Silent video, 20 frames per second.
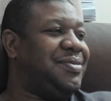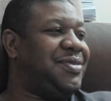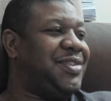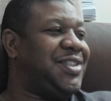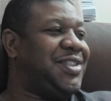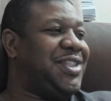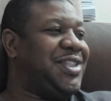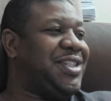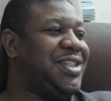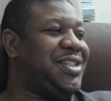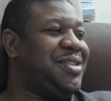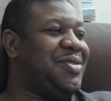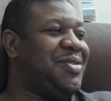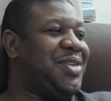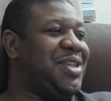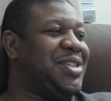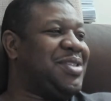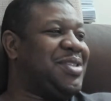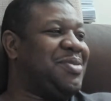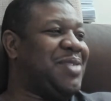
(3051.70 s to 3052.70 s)
She's talking
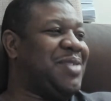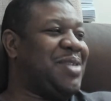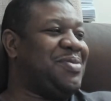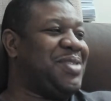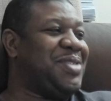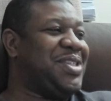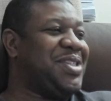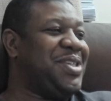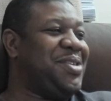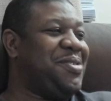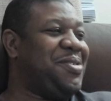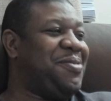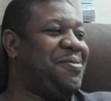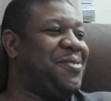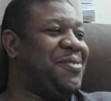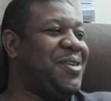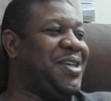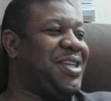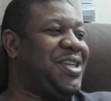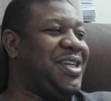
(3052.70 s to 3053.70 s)
about some. I'm still
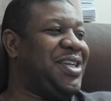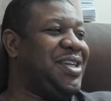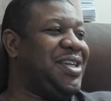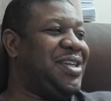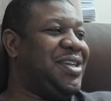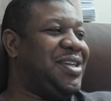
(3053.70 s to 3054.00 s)
funny,